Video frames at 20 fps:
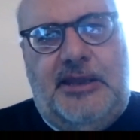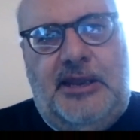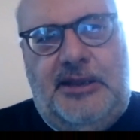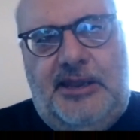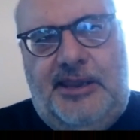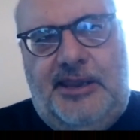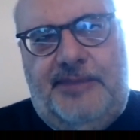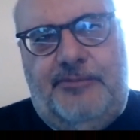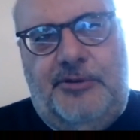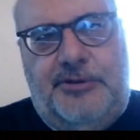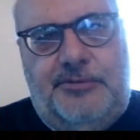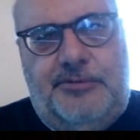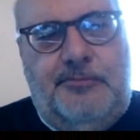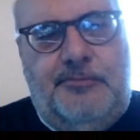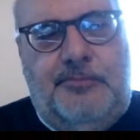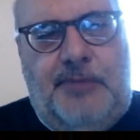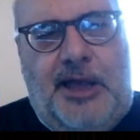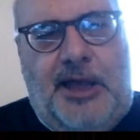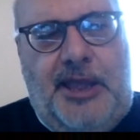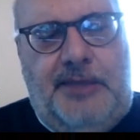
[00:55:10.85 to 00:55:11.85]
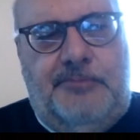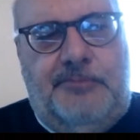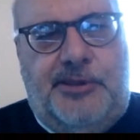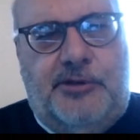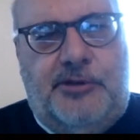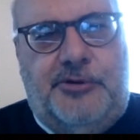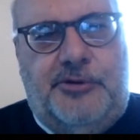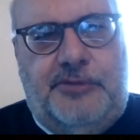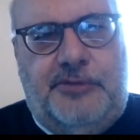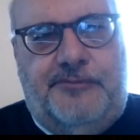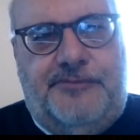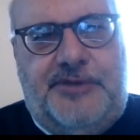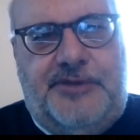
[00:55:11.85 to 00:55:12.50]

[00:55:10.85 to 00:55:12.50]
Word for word: and that's what my sort of